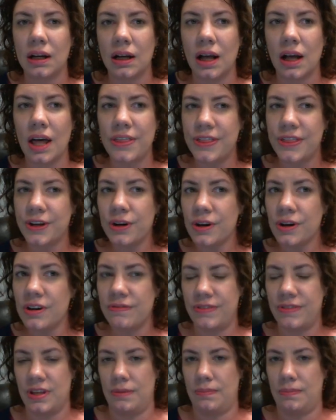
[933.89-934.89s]
a third
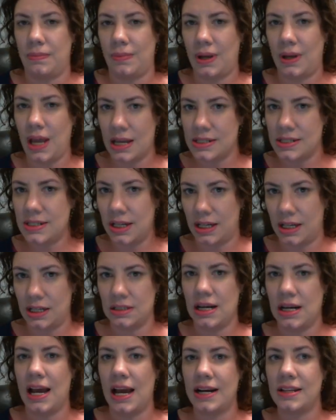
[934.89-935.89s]
of them got sick and
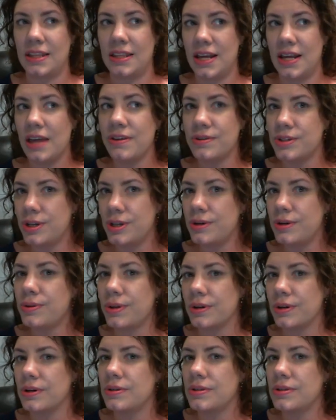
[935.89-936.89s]
died. The other
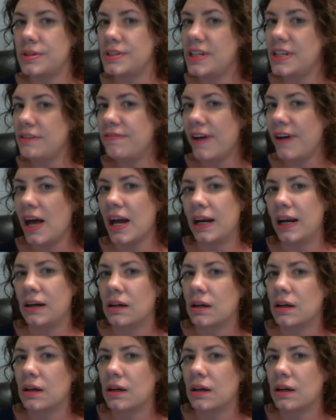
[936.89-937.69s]
2/3 did fine.